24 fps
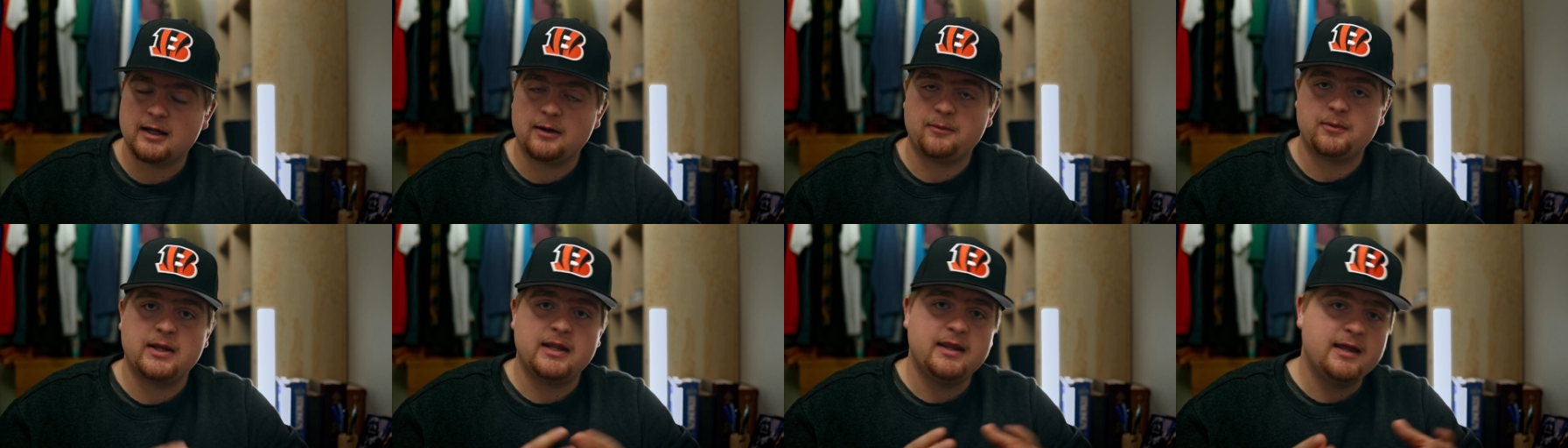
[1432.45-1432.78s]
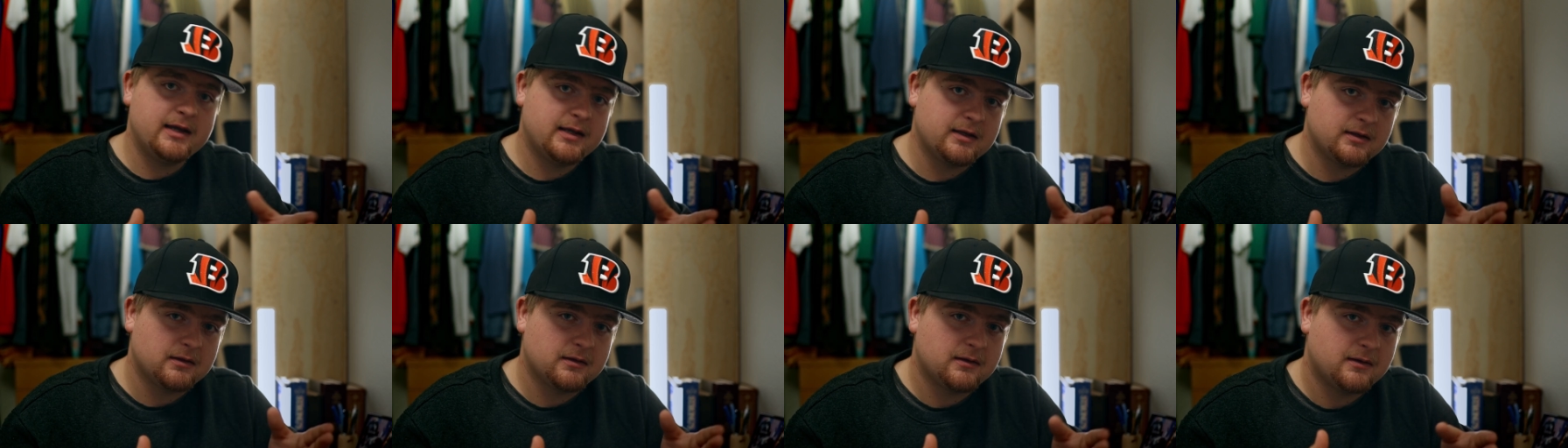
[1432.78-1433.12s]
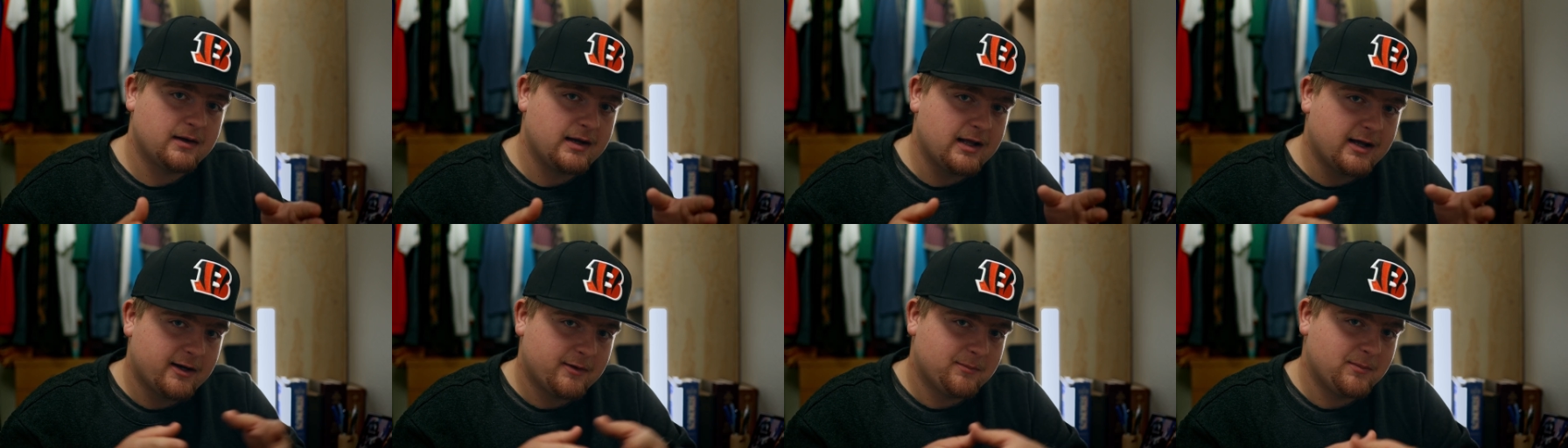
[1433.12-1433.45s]
That way they can
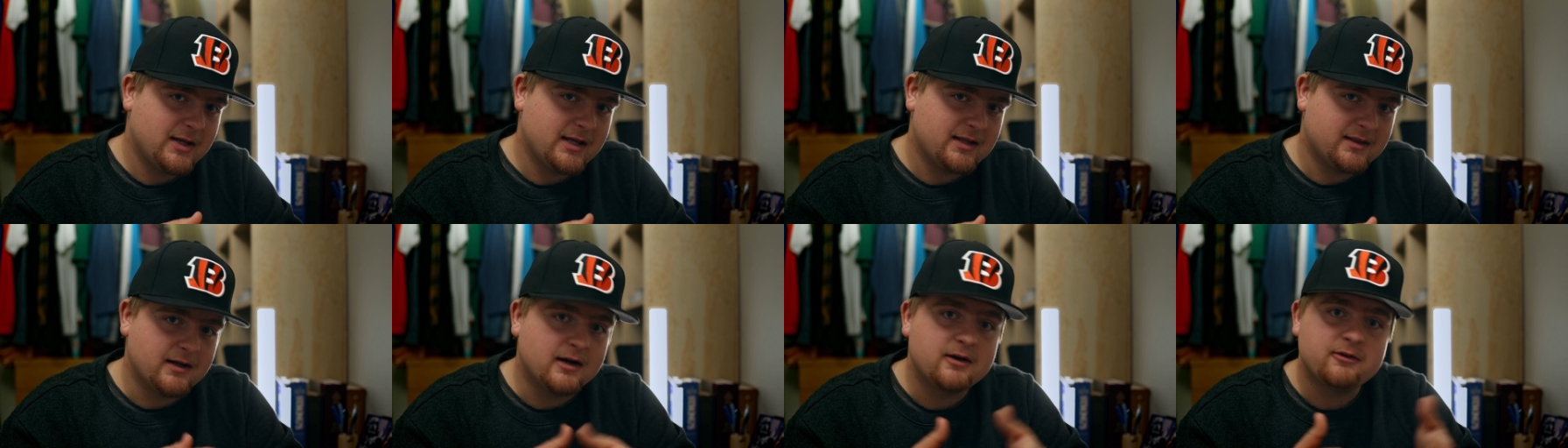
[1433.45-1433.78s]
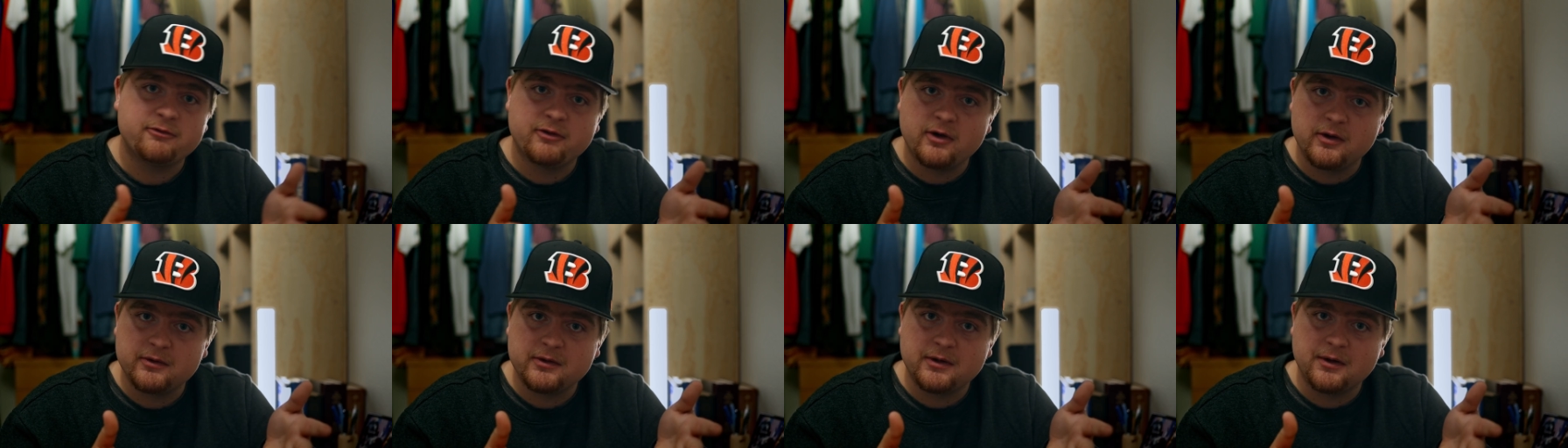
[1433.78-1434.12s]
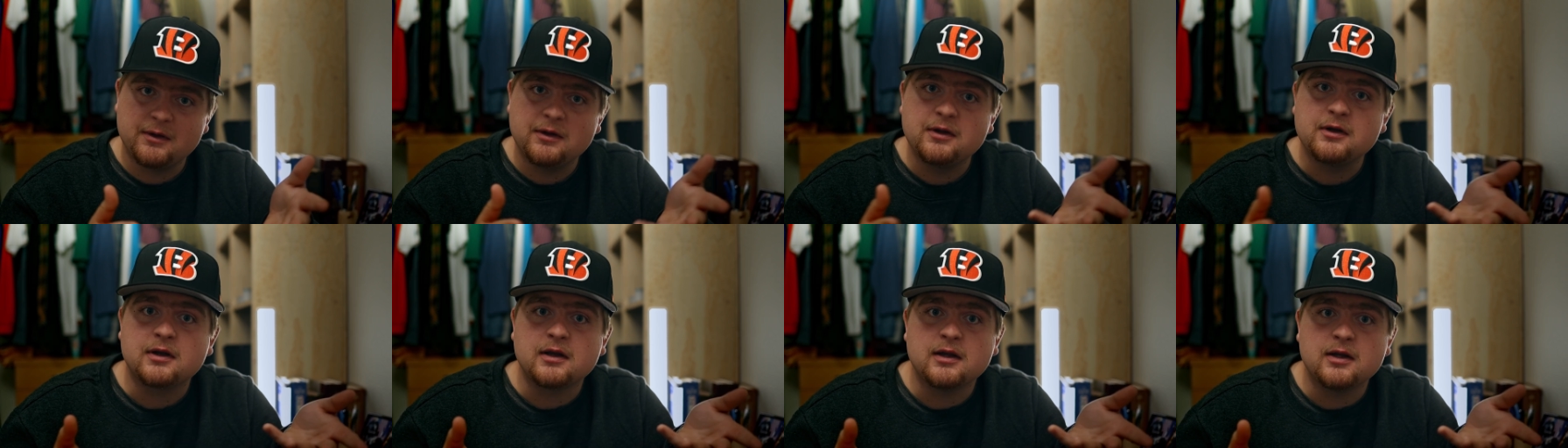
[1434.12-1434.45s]
learn how to make their
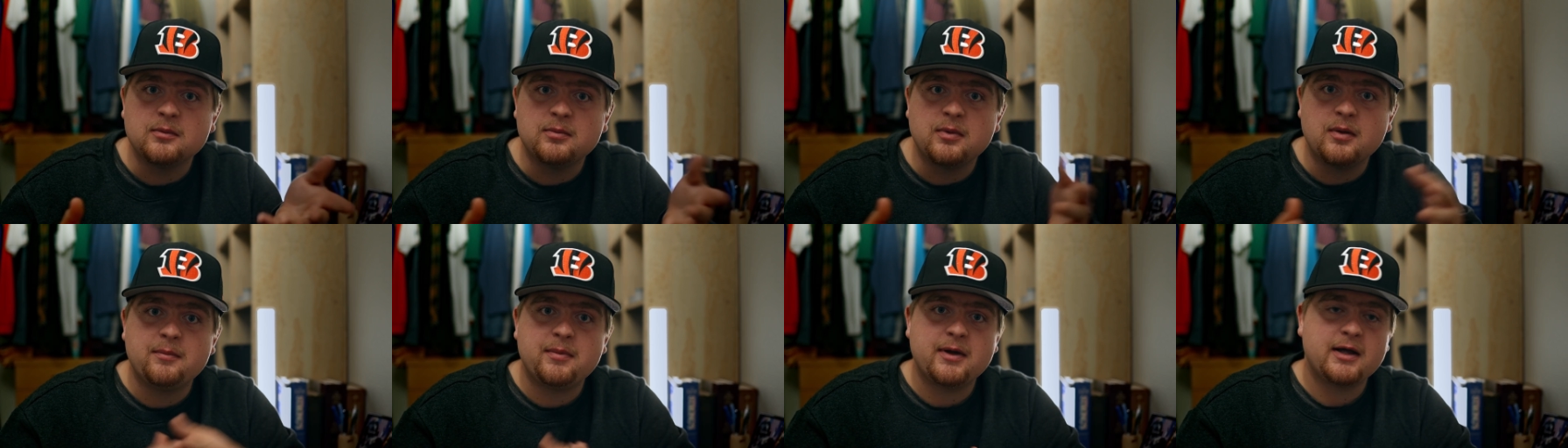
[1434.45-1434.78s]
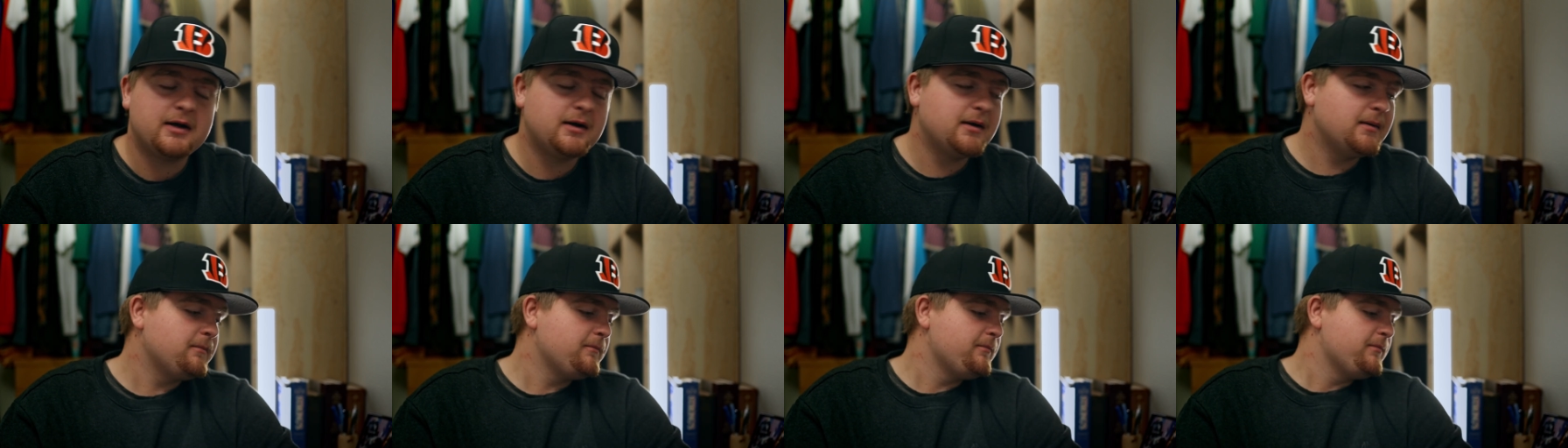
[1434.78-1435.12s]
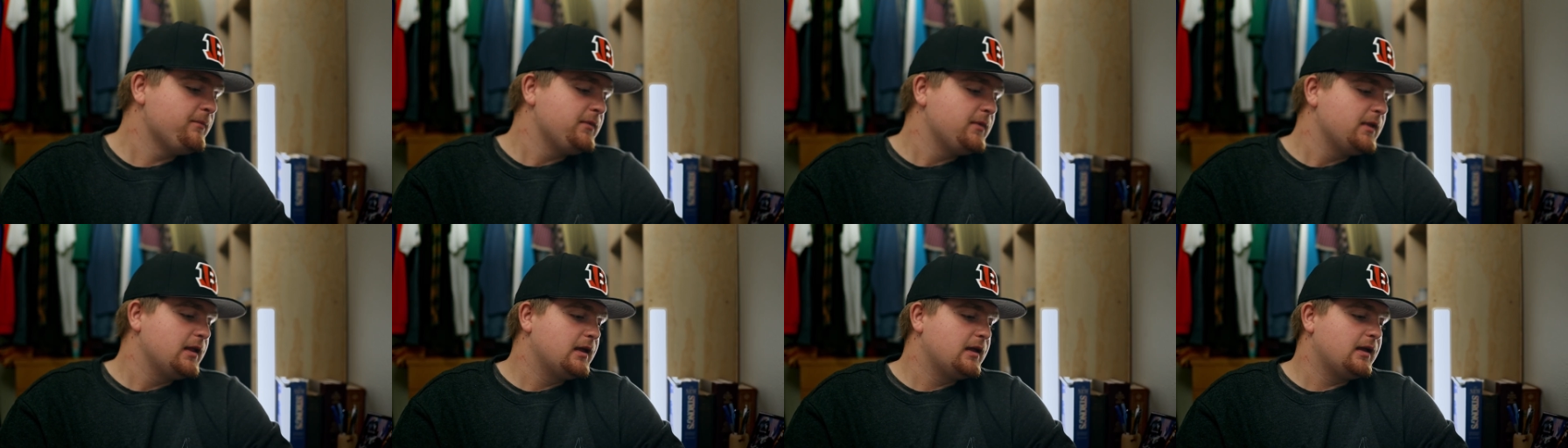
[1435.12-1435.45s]
photo look a little bit better.
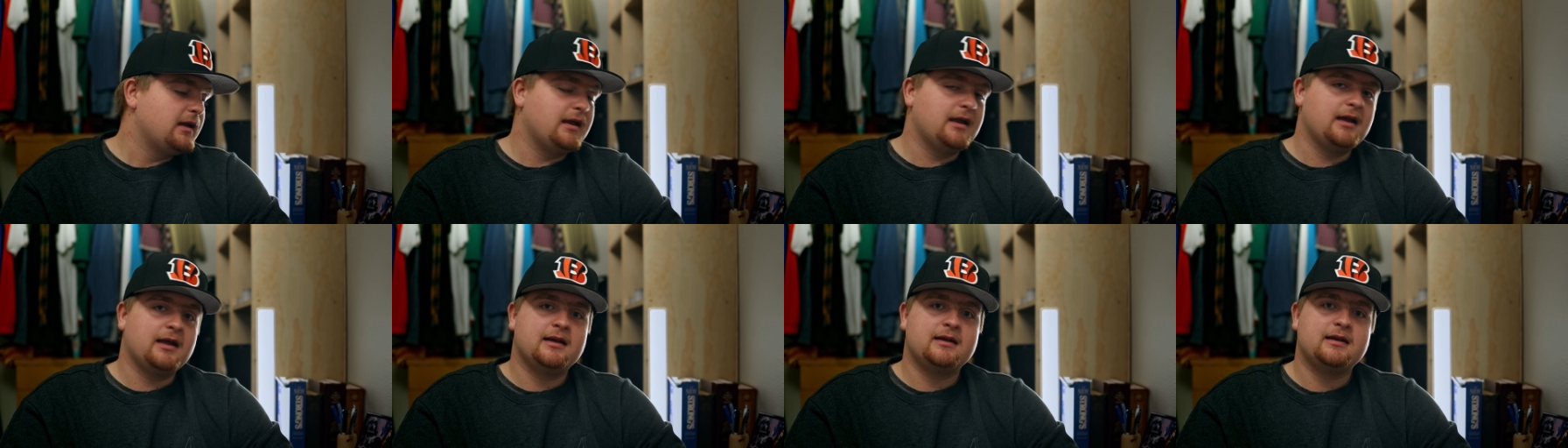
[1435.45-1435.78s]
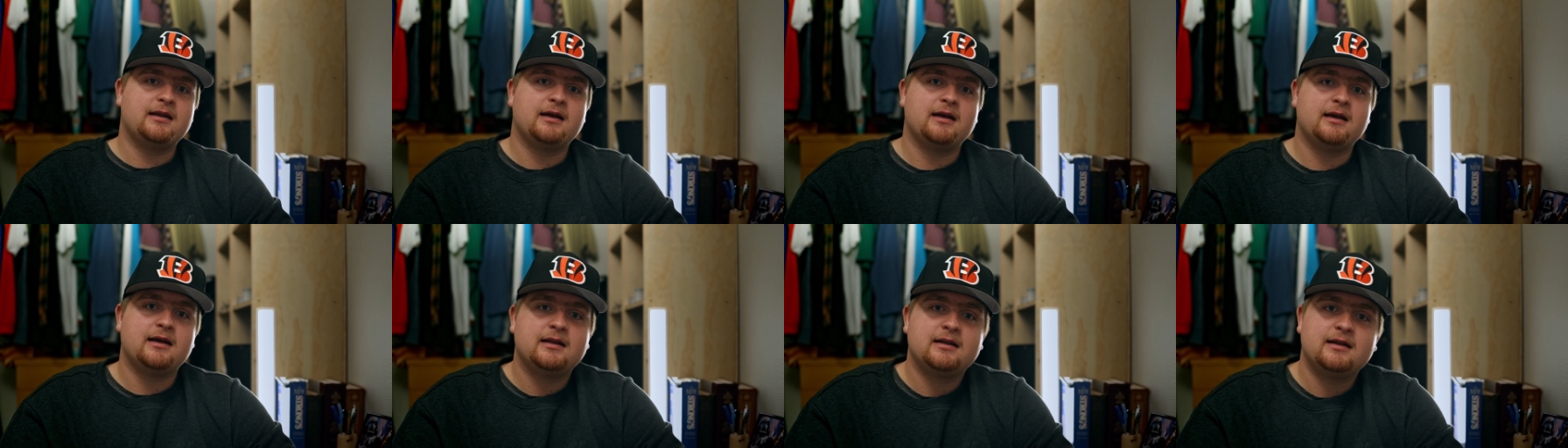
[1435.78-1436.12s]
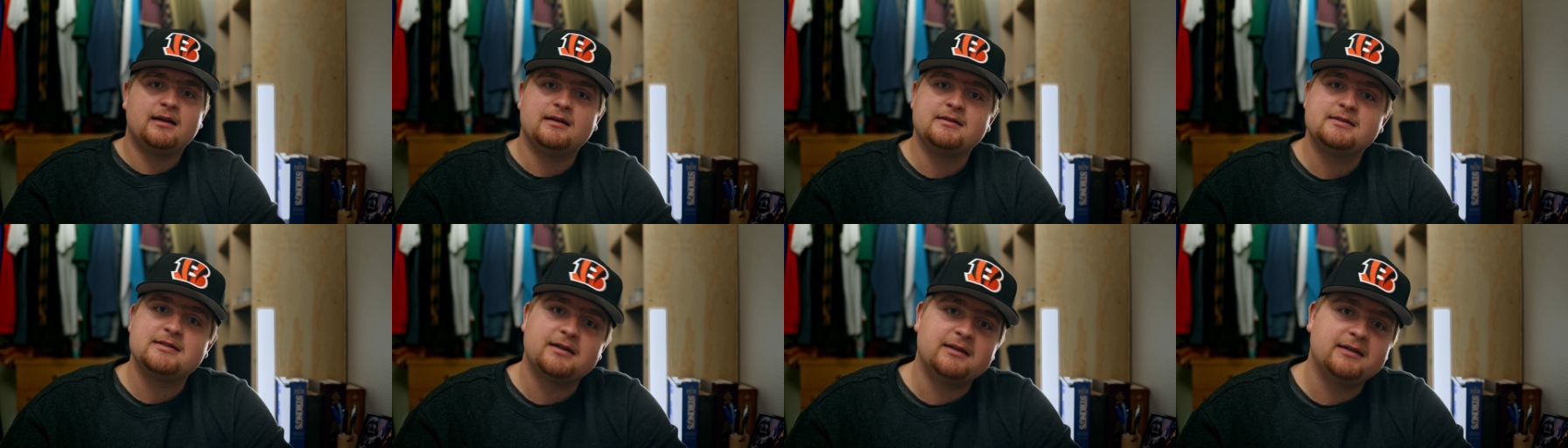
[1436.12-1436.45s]
And uh,
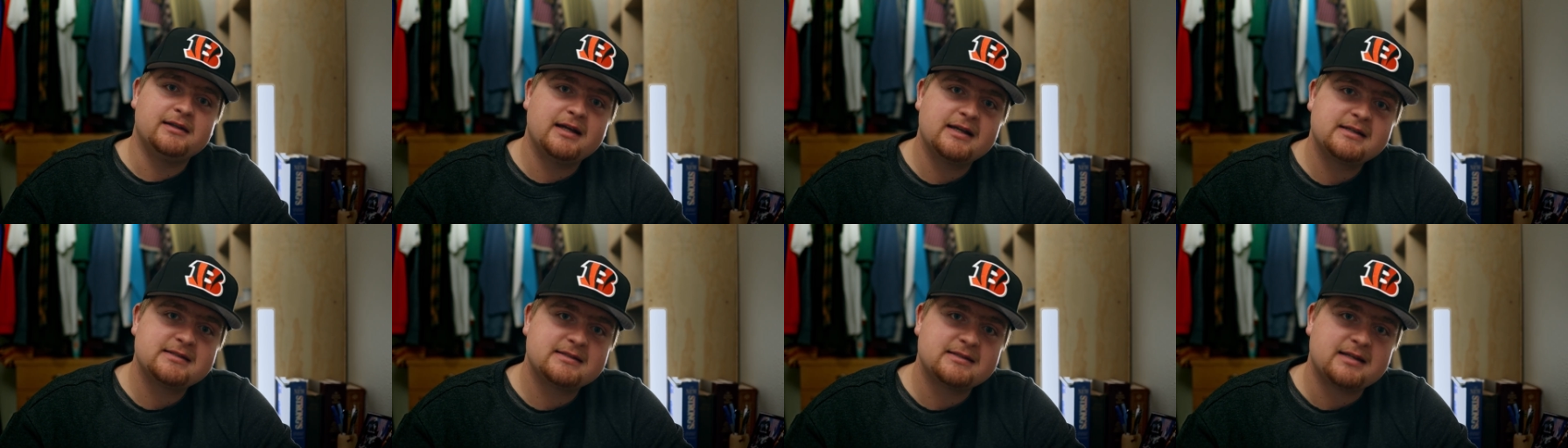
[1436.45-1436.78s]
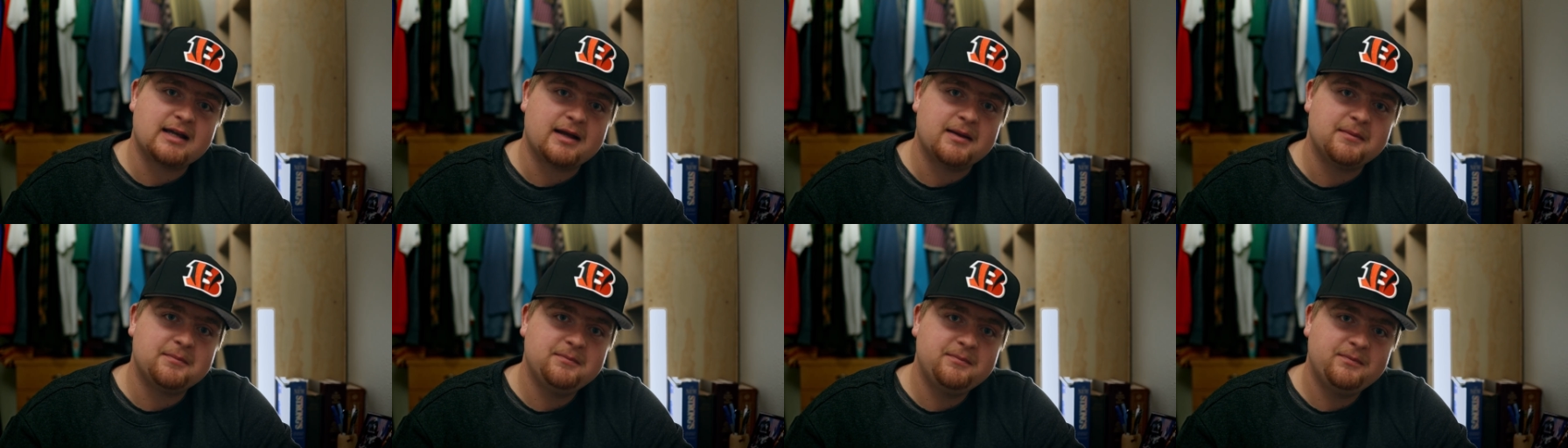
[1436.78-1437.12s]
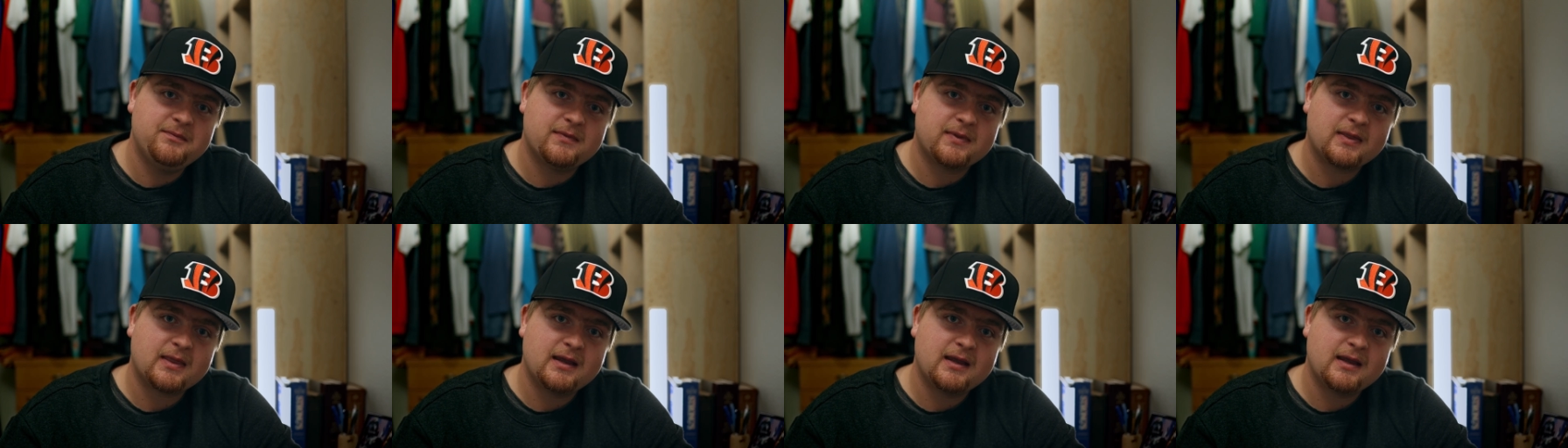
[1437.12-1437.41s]
until next time,